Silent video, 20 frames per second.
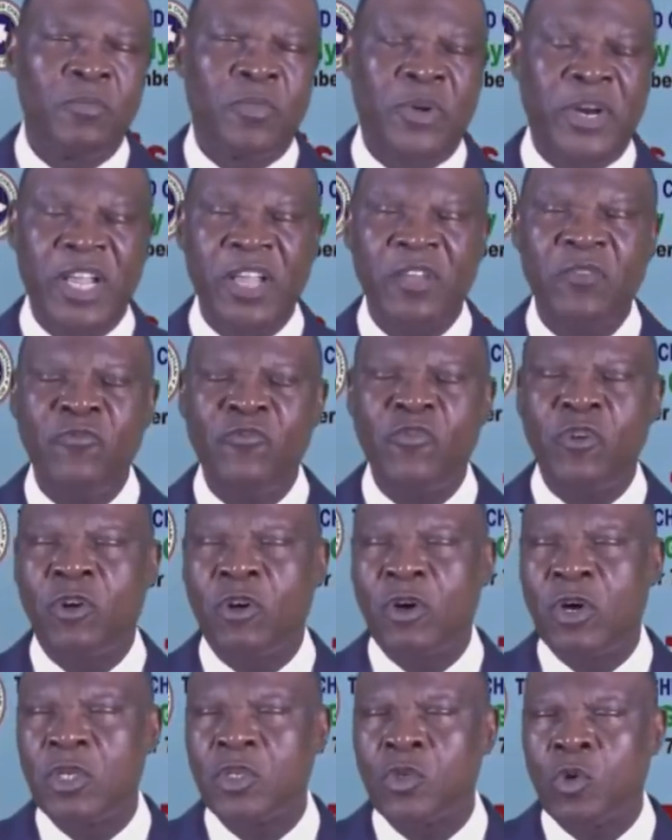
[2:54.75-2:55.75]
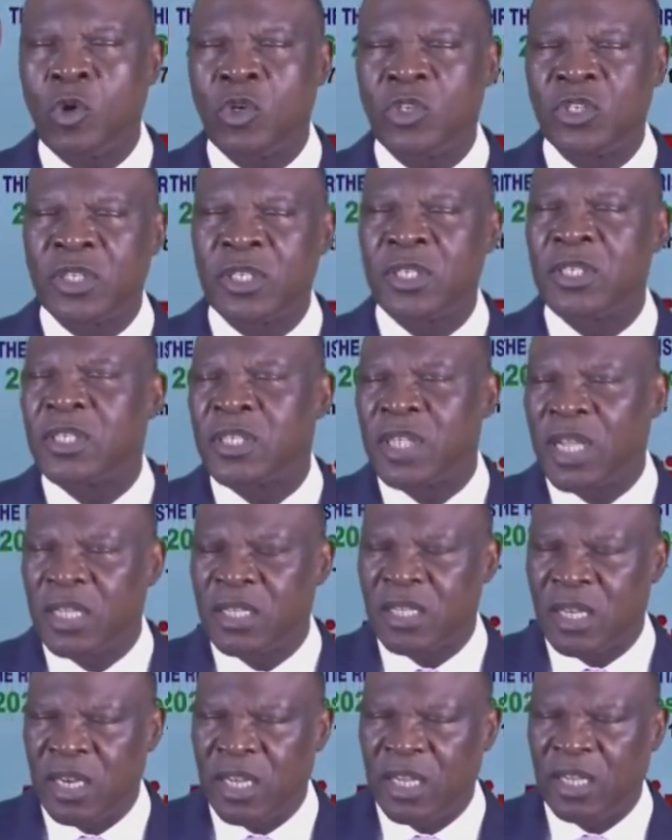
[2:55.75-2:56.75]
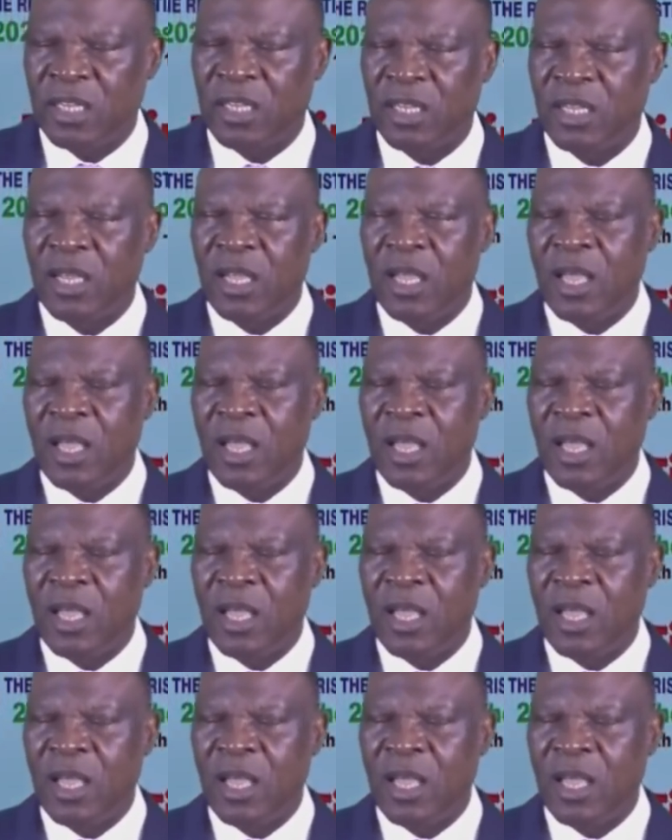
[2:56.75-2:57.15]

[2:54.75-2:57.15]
praying for us consistently.